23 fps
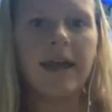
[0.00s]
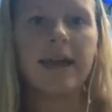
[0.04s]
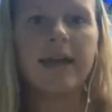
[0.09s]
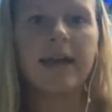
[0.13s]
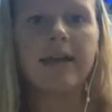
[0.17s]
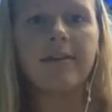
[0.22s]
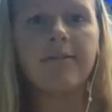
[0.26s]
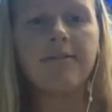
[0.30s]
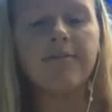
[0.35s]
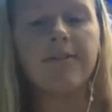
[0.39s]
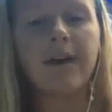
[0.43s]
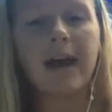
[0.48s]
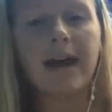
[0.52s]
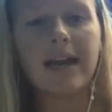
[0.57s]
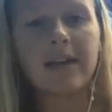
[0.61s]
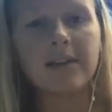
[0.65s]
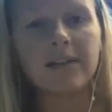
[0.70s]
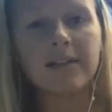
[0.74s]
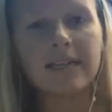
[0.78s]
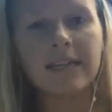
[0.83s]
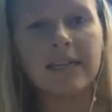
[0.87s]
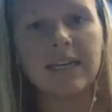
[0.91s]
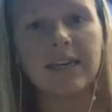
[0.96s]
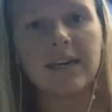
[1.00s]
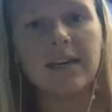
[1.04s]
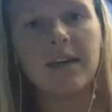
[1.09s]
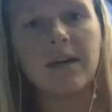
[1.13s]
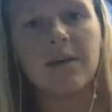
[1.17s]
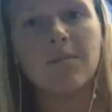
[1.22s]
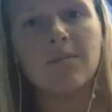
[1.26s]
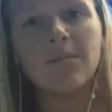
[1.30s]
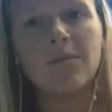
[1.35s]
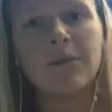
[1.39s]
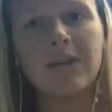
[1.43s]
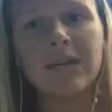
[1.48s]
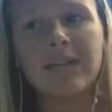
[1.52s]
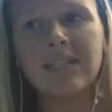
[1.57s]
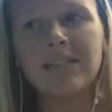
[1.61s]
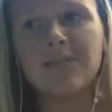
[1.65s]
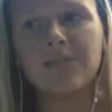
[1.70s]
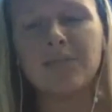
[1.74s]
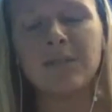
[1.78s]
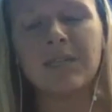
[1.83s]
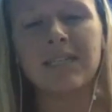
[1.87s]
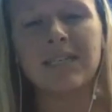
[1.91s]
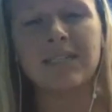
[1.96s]
And finally, marine
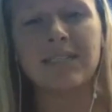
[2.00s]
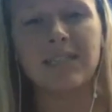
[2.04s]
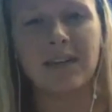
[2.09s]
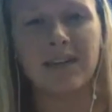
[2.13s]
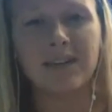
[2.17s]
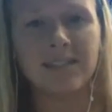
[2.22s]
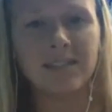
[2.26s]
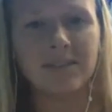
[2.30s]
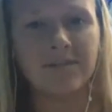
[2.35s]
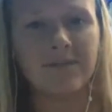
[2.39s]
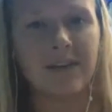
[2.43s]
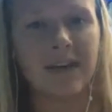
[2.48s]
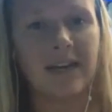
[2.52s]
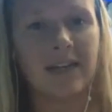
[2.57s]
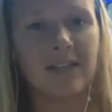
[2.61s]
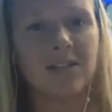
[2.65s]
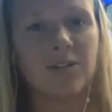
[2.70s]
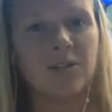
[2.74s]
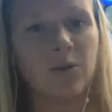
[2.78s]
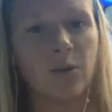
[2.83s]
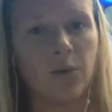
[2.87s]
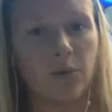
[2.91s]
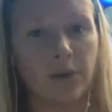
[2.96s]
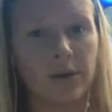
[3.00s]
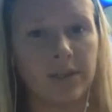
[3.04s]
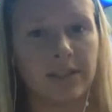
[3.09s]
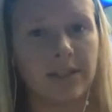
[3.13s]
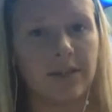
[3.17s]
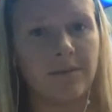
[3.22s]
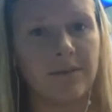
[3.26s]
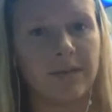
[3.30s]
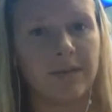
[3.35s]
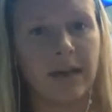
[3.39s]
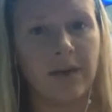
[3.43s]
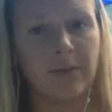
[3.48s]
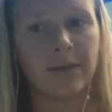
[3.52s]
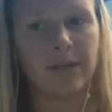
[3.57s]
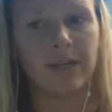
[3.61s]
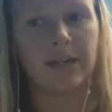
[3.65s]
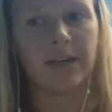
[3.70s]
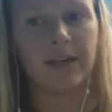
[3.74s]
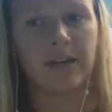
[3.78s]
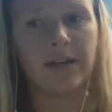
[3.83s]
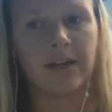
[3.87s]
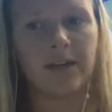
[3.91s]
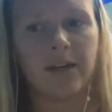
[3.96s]
debris does affect tourism down
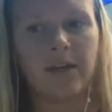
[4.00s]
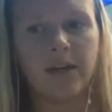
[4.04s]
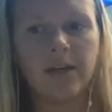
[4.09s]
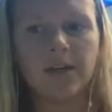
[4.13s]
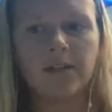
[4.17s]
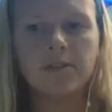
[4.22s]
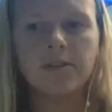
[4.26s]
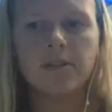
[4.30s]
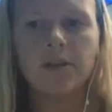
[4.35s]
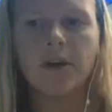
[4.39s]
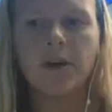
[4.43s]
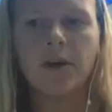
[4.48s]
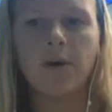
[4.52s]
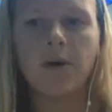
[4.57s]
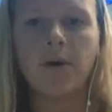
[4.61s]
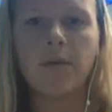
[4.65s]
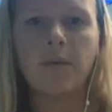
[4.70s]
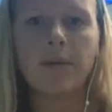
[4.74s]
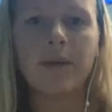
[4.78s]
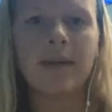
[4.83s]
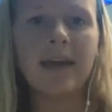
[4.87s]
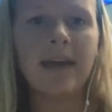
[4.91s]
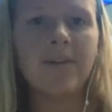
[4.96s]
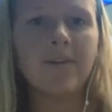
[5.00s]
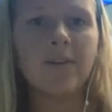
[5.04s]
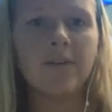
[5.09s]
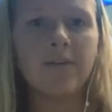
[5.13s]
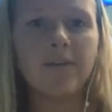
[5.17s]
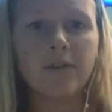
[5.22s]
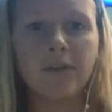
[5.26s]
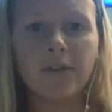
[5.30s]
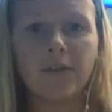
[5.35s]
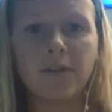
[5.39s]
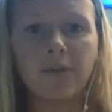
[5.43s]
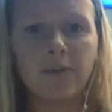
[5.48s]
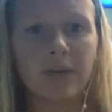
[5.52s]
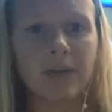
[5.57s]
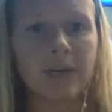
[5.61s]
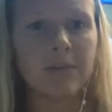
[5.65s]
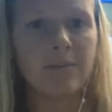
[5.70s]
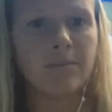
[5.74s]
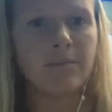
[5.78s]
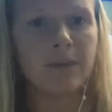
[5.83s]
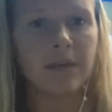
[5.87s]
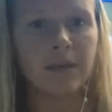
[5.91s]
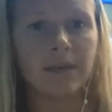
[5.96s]
here. So we have over
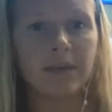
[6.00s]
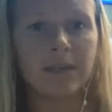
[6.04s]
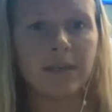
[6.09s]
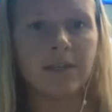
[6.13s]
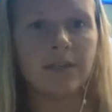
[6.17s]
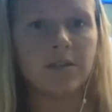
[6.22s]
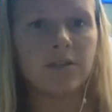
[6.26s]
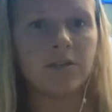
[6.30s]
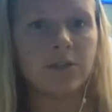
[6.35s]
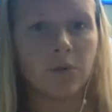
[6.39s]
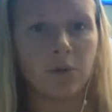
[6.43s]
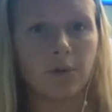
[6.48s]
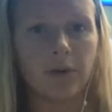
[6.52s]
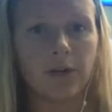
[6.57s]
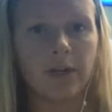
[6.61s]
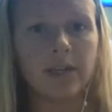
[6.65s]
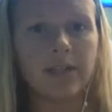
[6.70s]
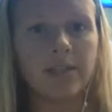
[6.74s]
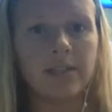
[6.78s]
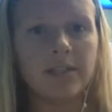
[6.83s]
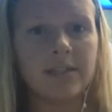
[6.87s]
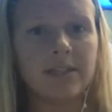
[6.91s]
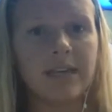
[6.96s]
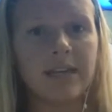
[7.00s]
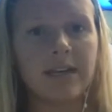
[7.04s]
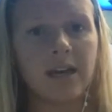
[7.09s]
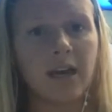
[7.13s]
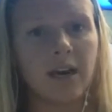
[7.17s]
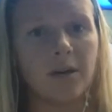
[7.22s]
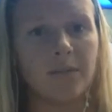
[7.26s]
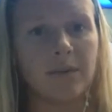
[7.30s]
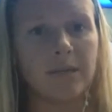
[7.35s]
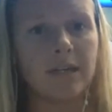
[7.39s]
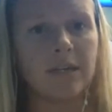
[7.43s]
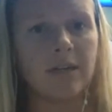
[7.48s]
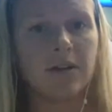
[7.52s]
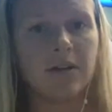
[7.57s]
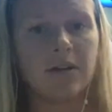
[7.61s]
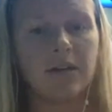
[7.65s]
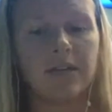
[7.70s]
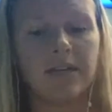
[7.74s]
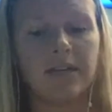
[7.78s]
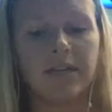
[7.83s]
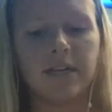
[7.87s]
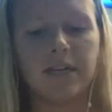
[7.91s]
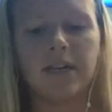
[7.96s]
3 million tourists that come here a
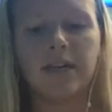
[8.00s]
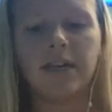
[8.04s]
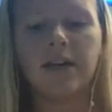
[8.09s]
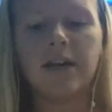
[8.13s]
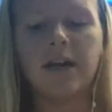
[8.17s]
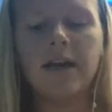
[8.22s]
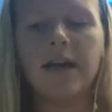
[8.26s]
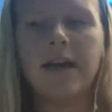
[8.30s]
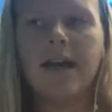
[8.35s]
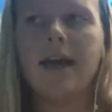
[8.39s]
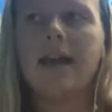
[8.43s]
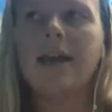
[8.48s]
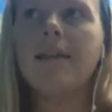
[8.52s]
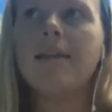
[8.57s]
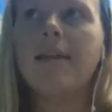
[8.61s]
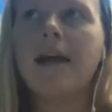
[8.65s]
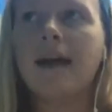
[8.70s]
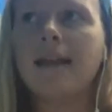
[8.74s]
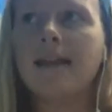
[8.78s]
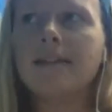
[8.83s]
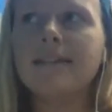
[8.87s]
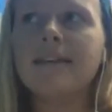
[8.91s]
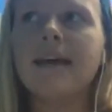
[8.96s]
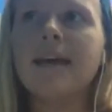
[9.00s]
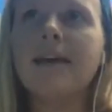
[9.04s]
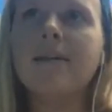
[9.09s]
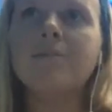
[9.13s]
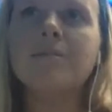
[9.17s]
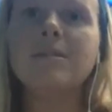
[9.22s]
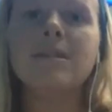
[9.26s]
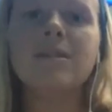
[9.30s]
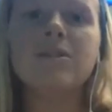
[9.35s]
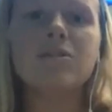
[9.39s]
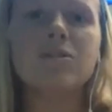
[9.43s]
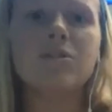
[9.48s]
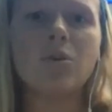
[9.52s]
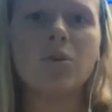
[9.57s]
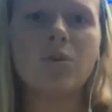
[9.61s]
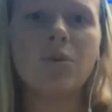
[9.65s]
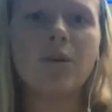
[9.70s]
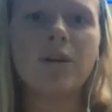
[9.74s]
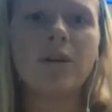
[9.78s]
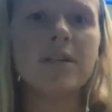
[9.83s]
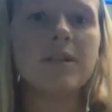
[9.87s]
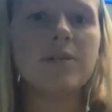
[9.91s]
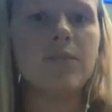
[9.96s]
year. And a lot of times these
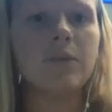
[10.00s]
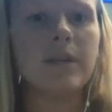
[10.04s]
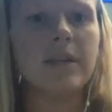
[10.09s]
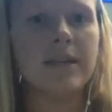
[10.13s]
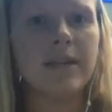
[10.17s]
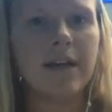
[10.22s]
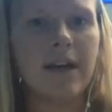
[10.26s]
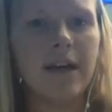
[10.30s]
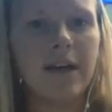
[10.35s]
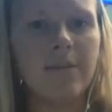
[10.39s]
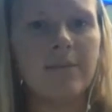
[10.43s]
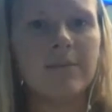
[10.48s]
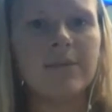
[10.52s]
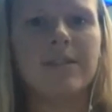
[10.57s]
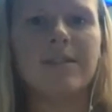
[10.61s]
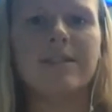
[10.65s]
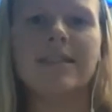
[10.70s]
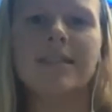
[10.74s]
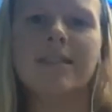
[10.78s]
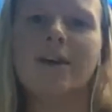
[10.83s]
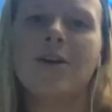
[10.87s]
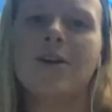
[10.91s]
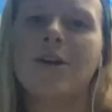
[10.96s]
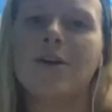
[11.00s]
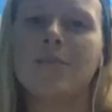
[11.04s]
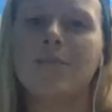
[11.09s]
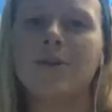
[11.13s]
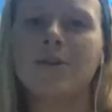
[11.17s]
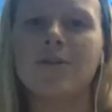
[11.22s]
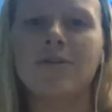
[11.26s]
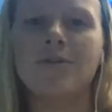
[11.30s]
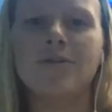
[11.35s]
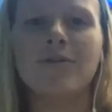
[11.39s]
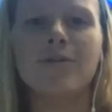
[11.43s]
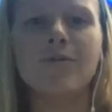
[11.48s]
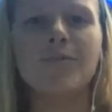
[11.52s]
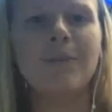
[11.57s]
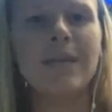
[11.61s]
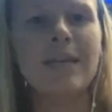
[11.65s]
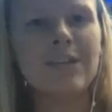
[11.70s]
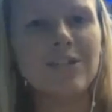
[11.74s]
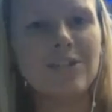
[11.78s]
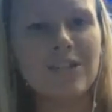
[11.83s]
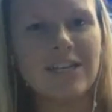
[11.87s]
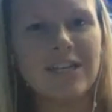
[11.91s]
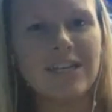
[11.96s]
tourists want to come to sit on our beautiful
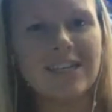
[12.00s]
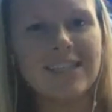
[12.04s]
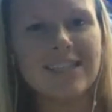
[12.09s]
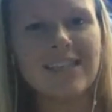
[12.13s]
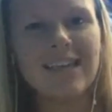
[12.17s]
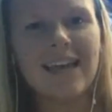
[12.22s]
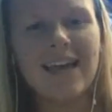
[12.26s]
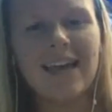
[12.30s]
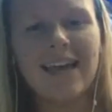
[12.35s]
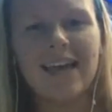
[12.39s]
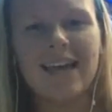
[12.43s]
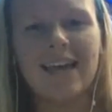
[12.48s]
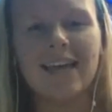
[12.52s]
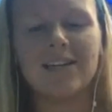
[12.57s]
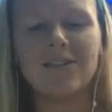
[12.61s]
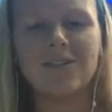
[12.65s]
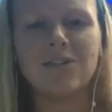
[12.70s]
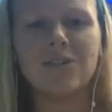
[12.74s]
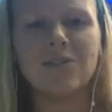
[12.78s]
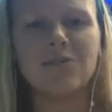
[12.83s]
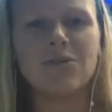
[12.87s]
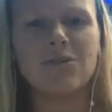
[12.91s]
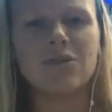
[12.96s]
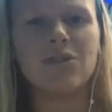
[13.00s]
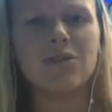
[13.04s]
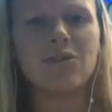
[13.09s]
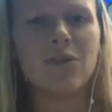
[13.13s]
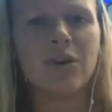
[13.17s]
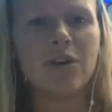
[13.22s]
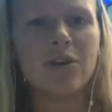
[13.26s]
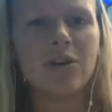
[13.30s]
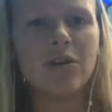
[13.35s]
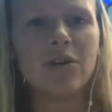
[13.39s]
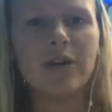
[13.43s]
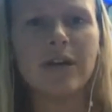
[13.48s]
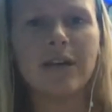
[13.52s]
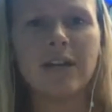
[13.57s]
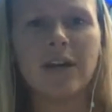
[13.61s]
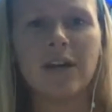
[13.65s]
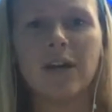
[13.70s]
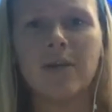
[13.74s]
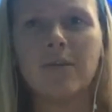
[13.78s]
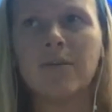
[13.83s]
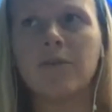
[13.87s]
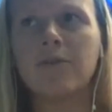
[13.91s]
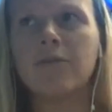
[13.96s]
beaches and to snorkel in
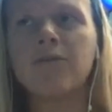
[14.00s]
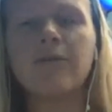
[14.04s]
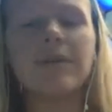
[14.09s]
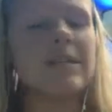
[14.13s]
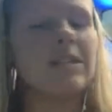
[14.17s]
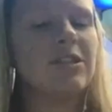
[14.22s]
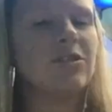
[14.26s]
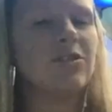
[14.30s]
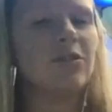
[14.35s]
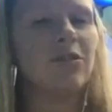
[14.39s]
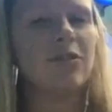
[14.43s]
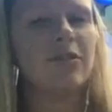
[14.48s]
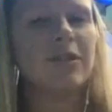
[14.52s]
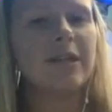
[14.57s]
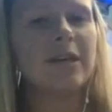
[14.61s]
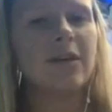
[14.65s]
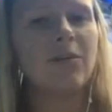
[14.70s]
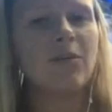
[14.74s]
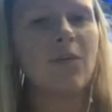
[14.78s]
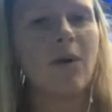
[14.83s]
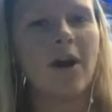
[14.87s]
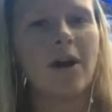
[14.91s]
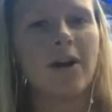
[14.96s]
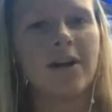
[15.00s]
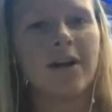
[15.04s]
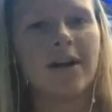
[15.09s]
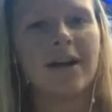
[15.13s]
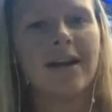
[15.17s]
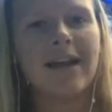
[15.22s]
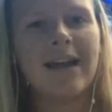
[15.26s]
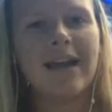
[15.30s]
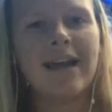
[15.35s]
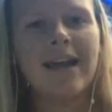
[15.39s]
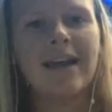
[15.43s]
our crystal clear water.